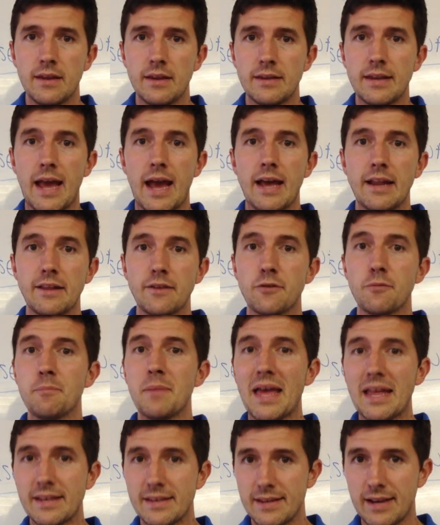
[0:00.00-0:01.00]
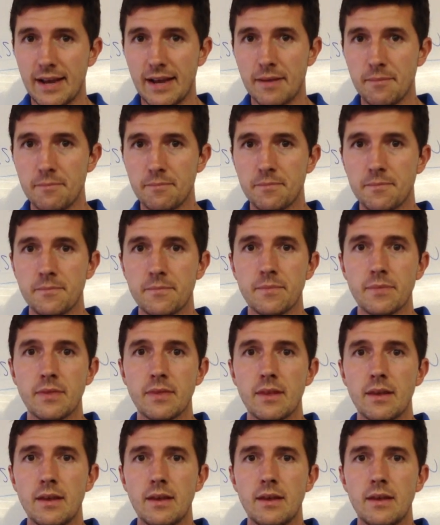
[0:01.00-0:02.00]
"Dad, it's bedtime,"
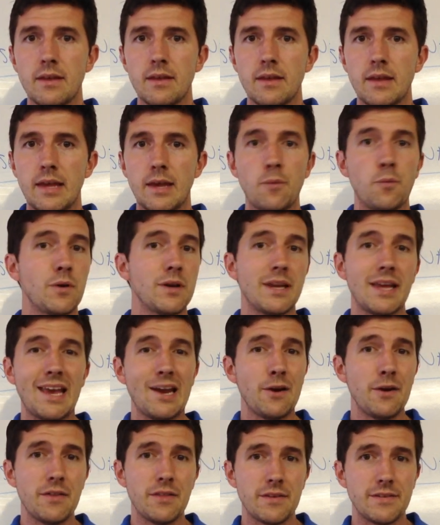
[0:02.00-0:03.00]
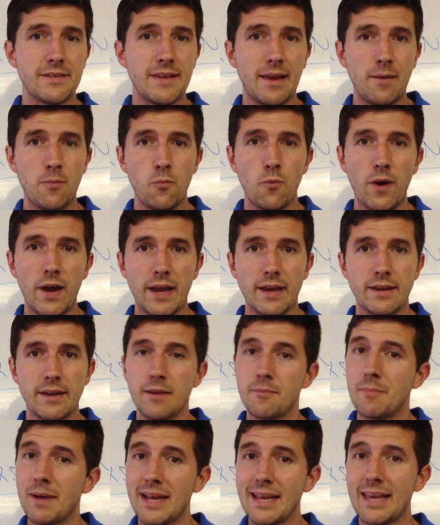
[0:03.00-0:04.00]
it wouldn't carry the same weight.
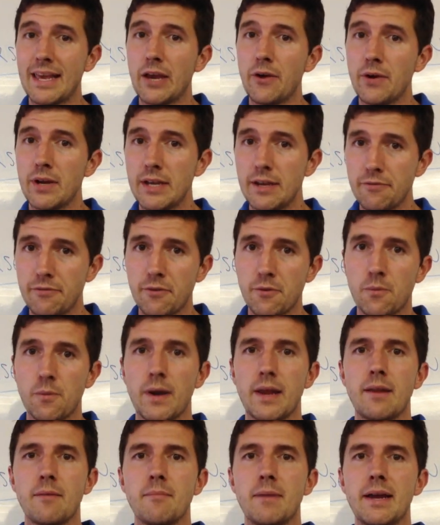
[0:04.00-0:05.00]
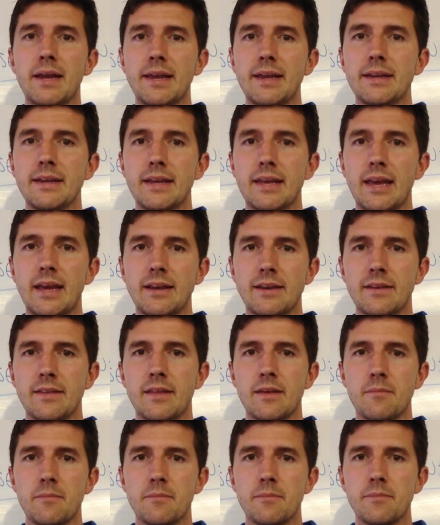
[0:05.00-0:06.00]
It might carry different weight. It might indicate to
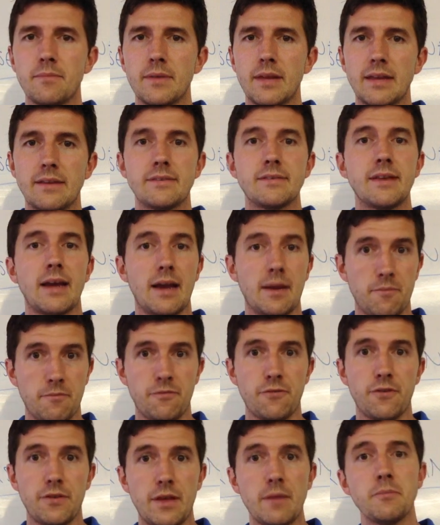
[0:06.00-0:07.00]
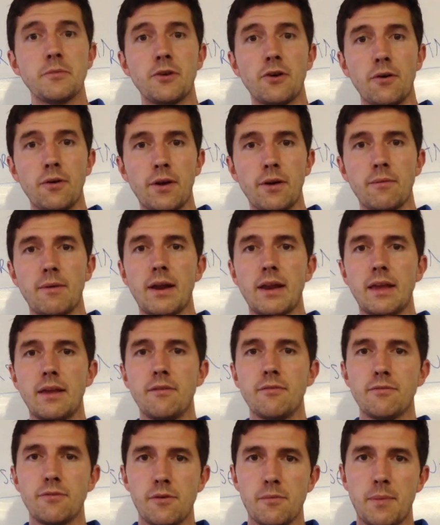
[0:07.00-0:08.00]
them it's time for them to go get
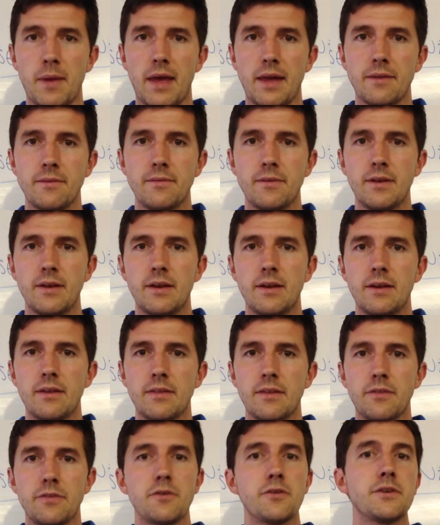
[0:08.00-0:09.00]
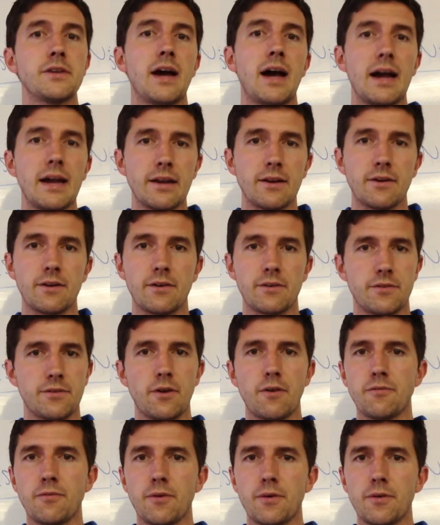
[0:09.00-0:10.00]
ready for bed, that they're tired, or
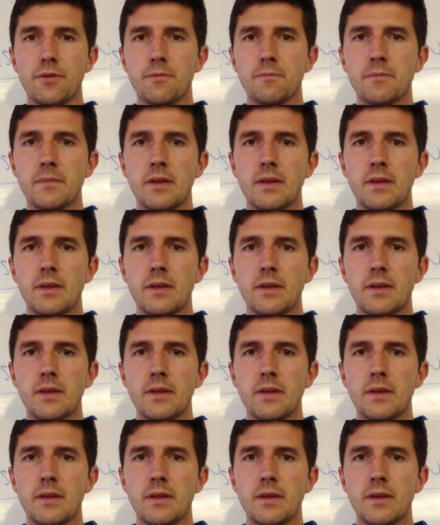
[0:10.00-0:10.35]
so forth.